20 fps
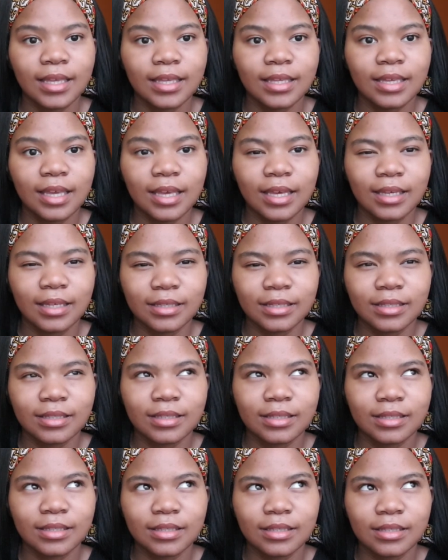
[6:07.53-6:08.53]

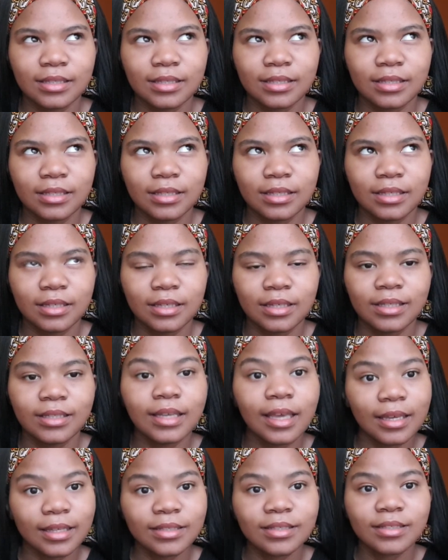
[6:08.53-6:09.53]
yes
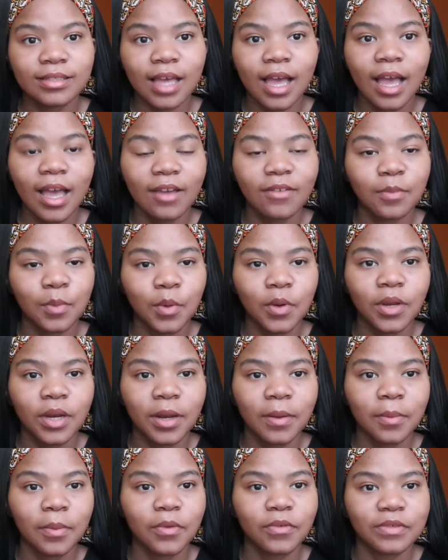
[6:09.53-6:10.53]
yes i have broken
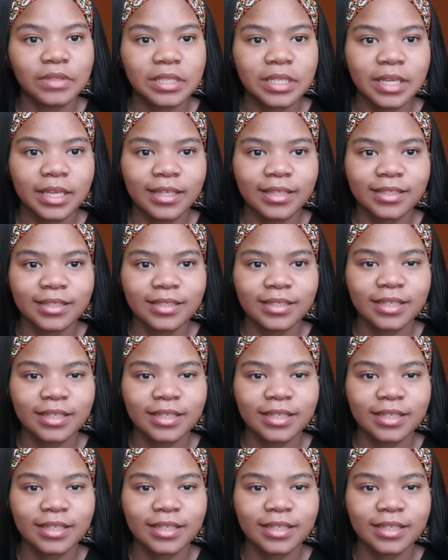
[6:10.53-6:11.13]
up over text